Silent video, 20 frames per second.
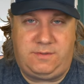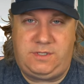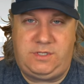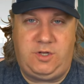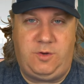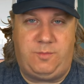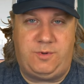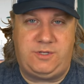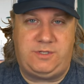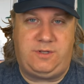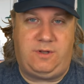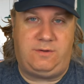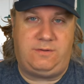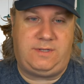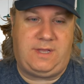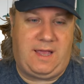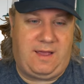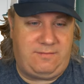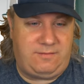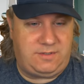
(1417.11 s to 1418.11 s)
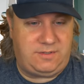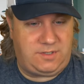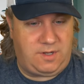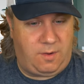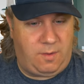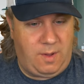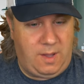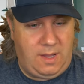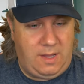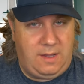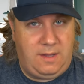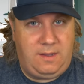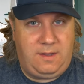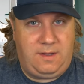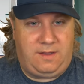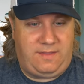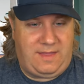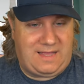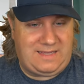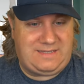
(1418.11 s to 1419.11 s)
super stoked to have one. So
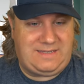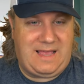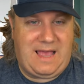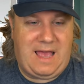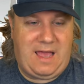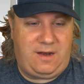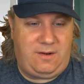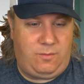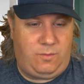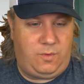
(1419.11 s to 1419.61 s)
uh, that's that.